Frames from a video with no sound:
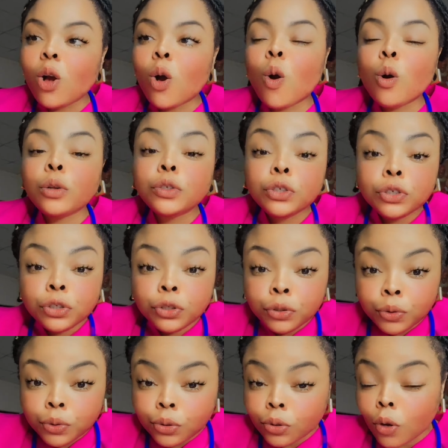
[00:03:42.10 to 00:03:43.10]

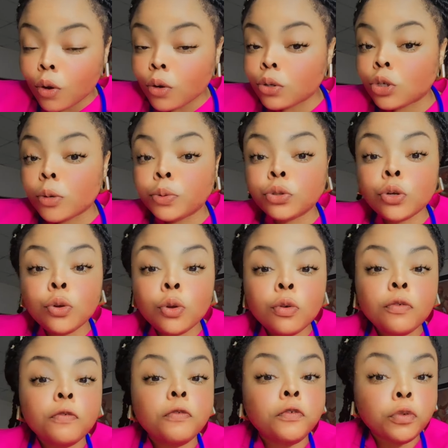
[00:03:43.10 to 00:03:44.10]
continuous consumption of
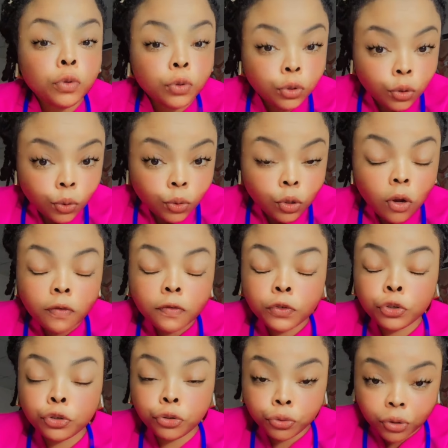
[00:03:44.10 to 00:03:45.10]
fructose, of
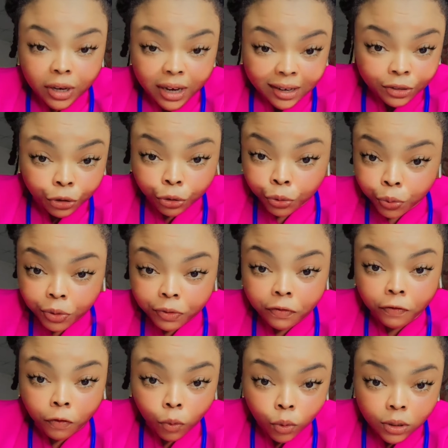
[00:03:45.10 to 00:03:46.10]
sugary
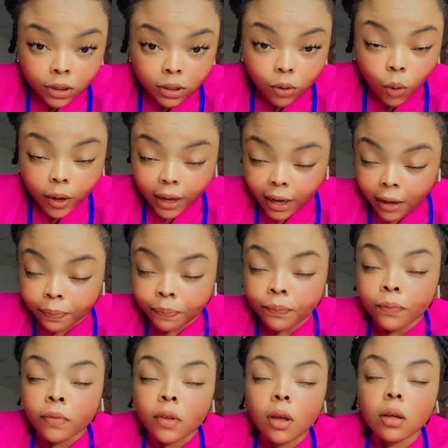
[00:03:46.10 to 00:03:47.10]
food, okay,
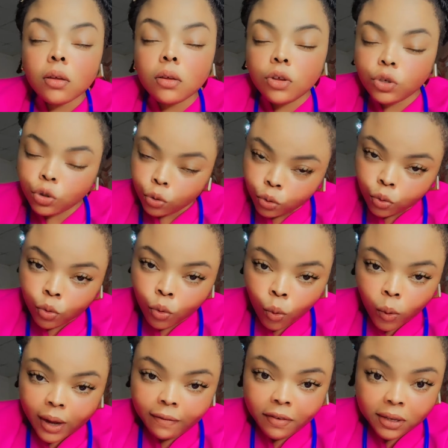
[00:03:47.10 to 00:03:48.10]
you should
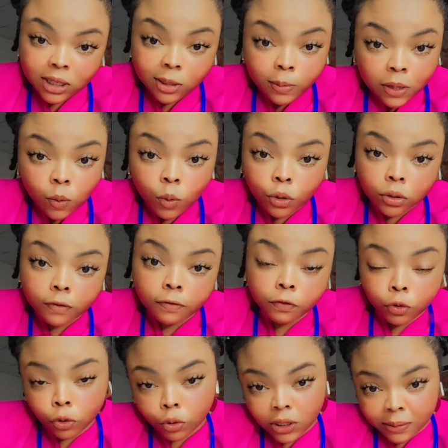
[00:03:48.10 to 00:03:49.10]
know, I've explained what
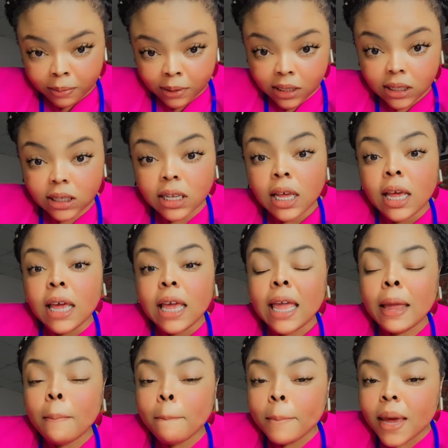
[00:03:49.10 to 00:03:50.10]
fructose means.
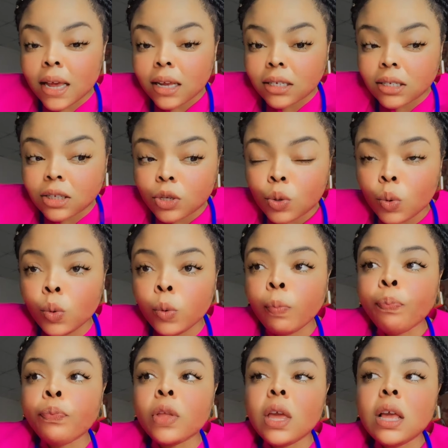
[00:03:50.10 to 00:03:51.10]
It makes you,
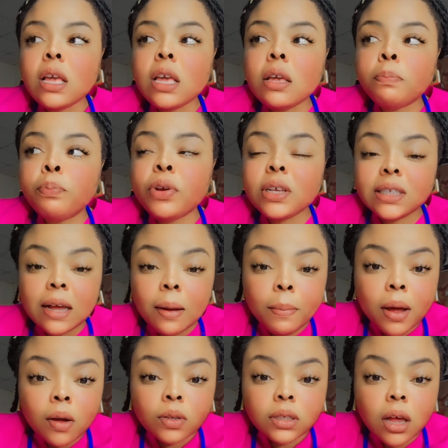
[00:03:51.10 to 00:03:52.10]
it brings
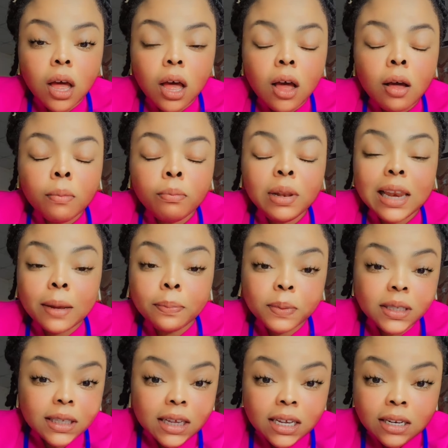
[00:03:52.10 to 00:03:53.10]
about
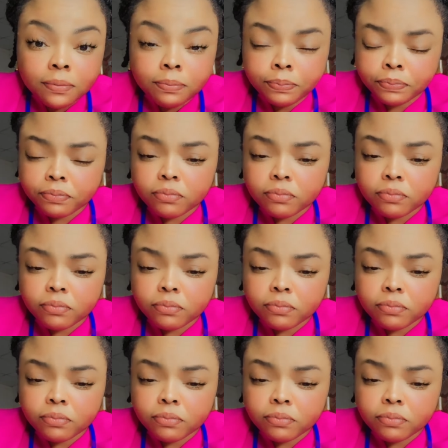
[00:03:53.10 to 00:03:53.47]
leptin